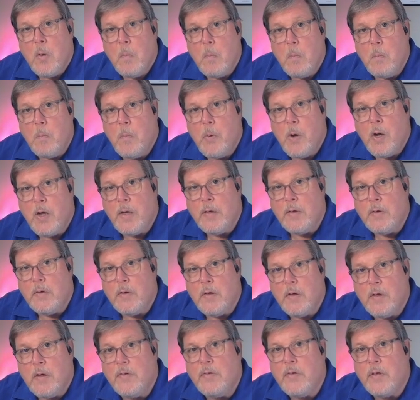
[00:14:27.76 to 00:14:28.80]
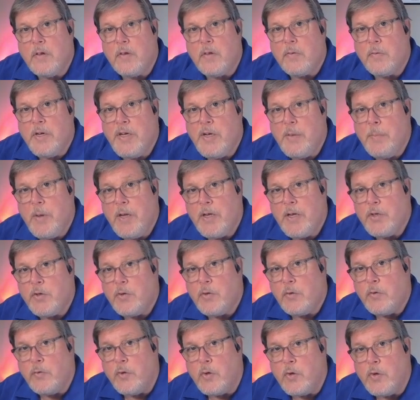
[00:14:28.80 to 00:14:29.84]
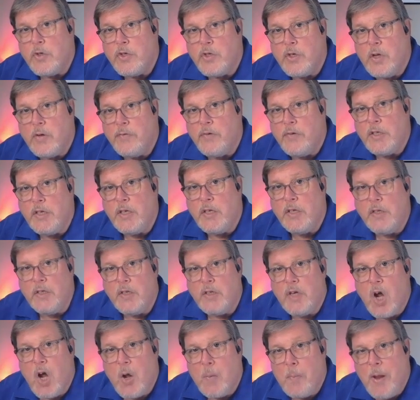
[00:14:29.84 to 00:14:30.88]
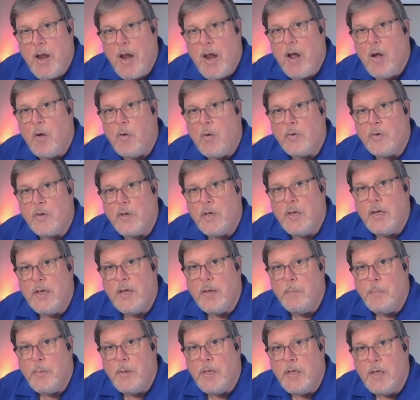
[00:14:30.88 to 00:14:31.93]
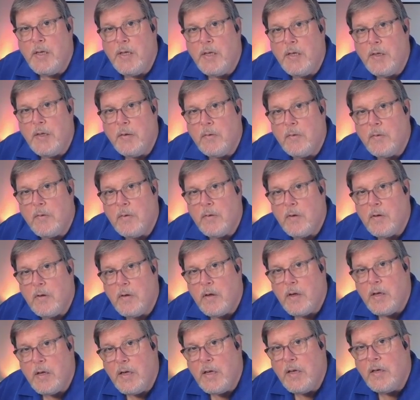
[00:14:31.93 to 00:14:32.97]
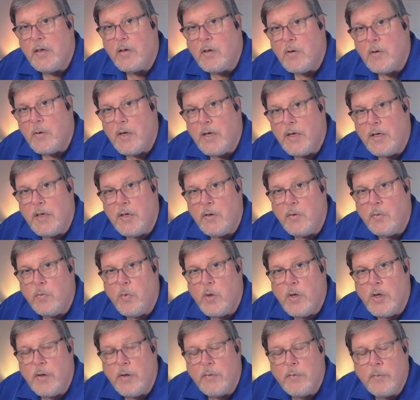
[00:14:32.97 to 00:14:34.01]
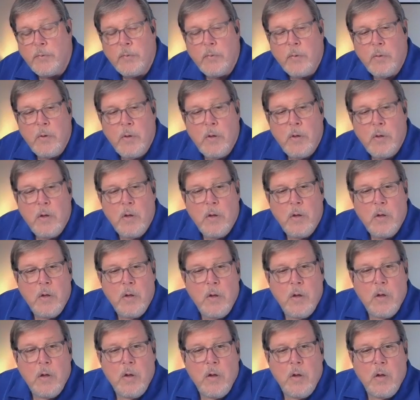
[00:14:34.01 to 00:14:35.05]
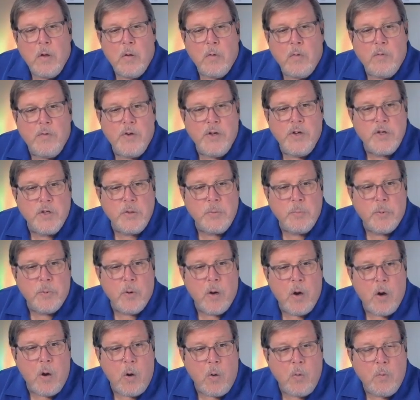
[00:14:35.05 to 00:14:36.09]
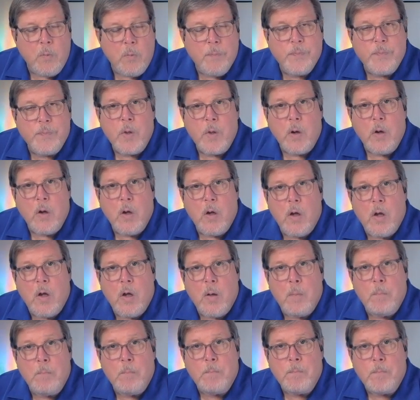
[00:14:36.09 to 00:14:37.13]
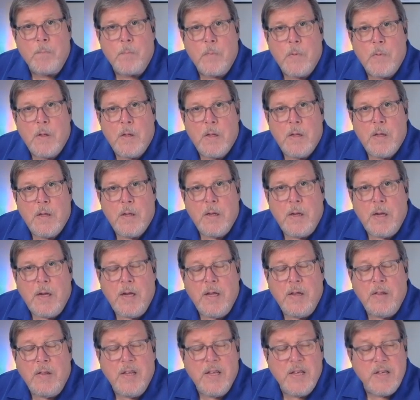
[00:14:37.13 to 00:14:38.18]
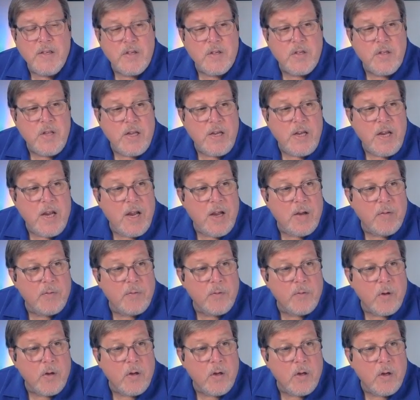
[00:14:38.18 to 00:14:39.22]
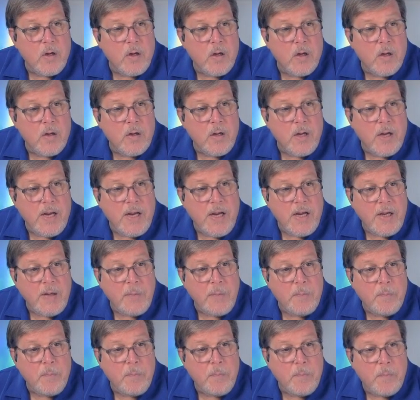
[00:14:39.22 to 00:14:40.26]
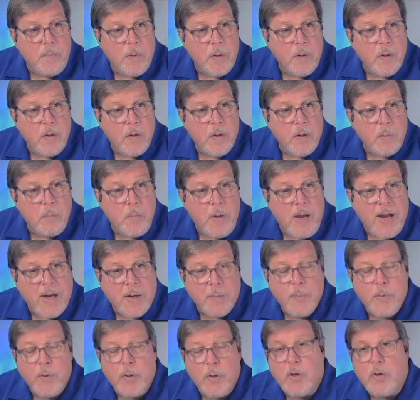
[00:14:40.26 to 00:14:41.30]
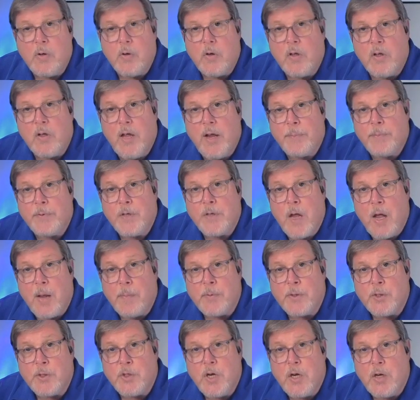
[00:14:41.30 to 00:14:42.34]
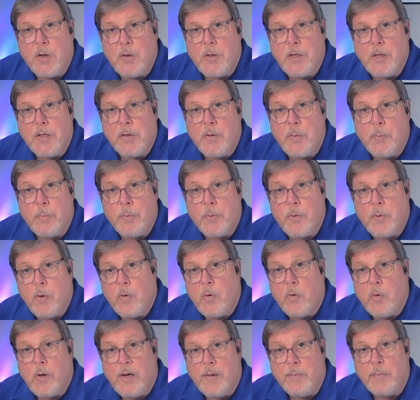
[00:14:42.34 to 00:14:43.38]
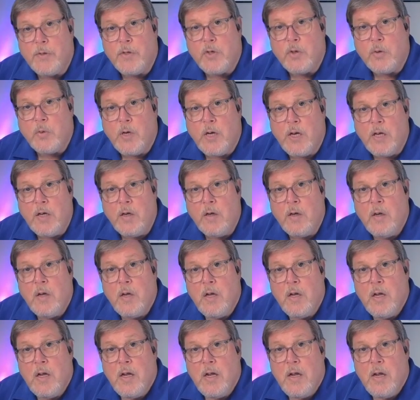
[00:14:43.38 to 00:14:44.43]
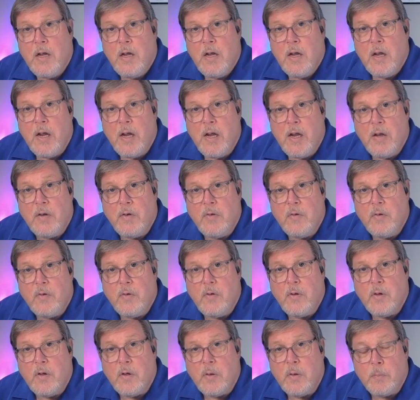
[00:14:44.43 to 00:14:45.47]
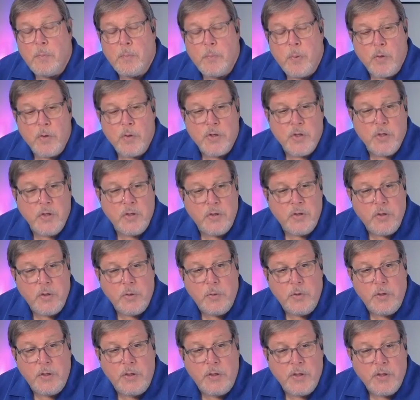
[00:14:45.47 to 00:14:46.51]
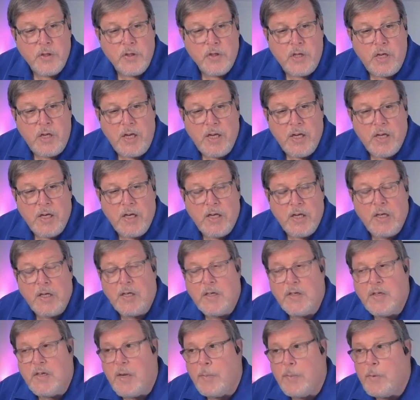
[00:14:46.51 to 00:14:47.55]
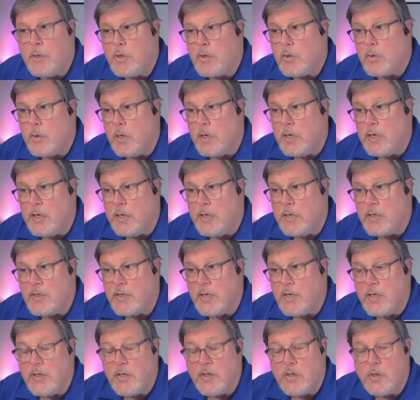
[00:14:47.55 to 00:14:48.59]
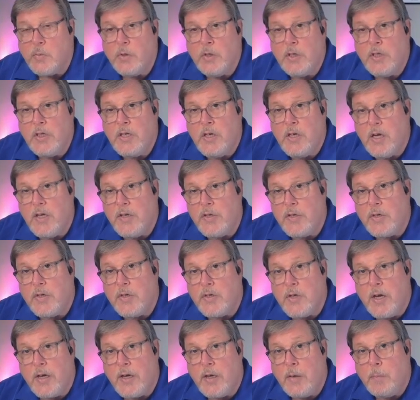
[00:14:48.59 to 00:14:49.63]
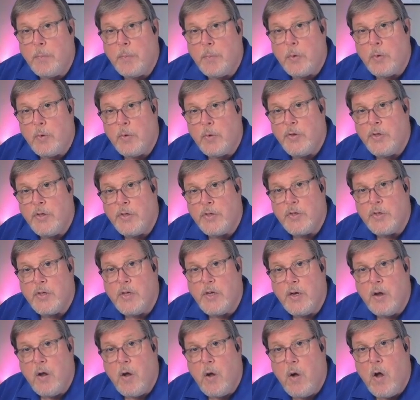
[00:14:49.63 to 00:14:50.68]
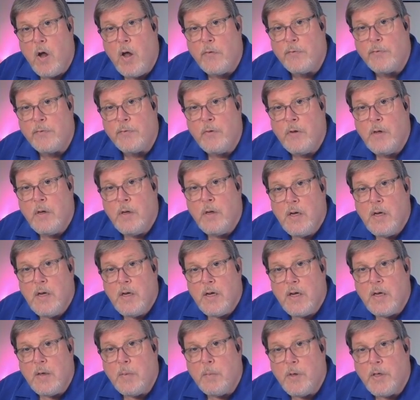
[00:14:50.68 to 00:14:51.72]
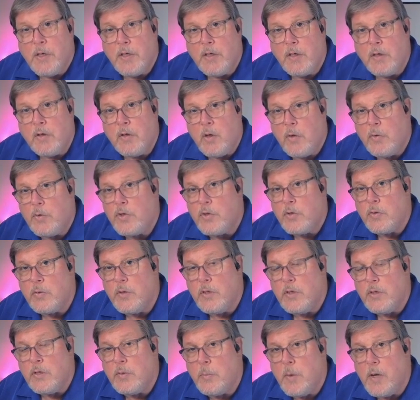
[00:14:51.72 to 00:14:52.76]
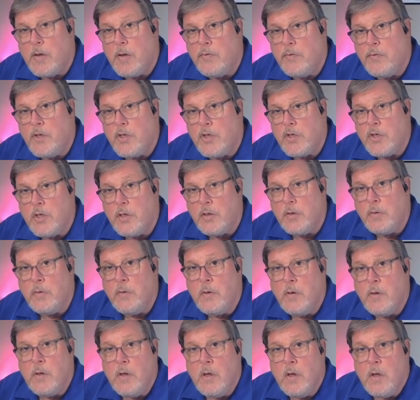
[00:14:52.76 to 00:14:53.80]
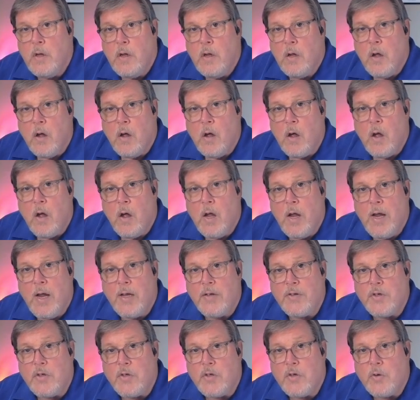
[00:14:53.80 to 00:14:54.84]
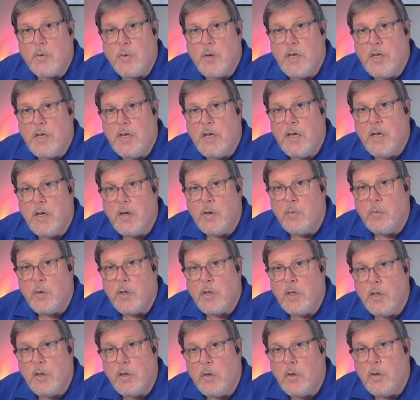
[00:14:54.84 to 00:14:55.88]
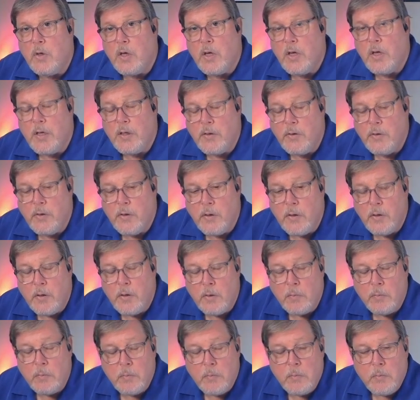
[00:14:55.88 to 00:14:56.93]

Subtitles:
but the three-dimensional version of it can come out and be integrated with Vision Pro. In this, they have a MacBook or a laptop sharing the program screen, and the person doing the scanning and demonstrating it says it's really nice because I can pull this thing off and bring it closer into my vision as a screen and really look at the